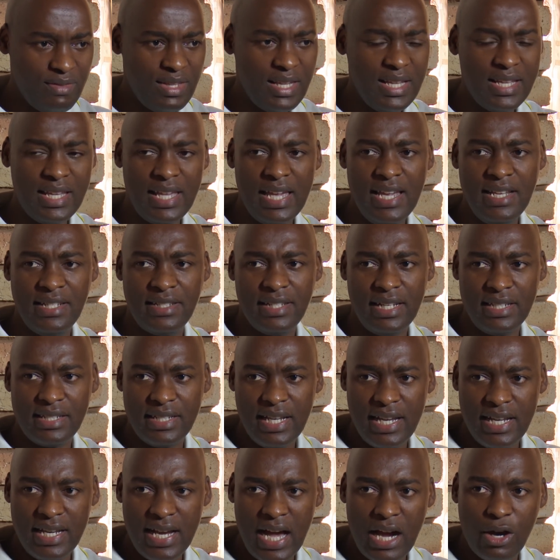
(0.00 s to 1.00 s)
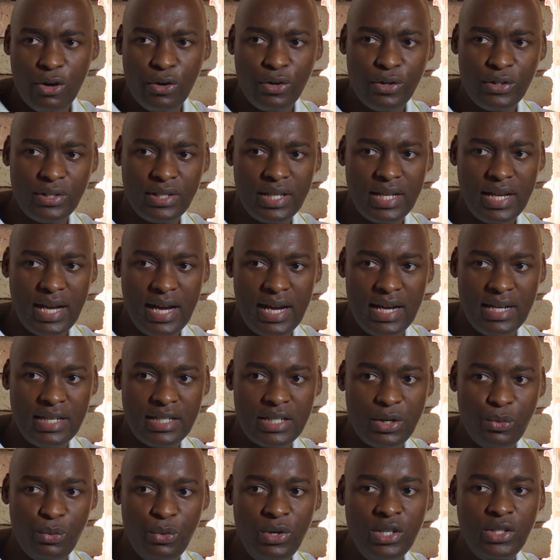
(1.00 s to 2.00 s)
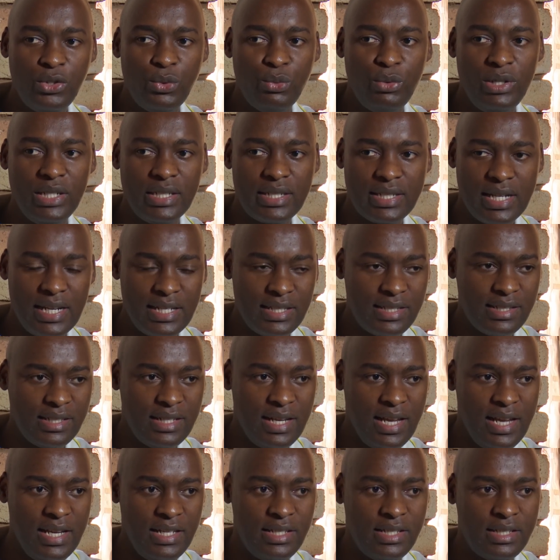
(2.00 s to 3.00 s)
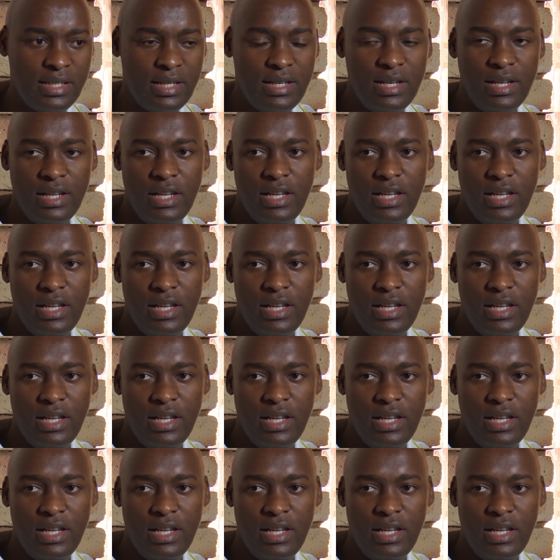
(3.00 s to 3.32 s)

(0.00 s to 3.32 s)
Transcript: KZN, across the country, which will translate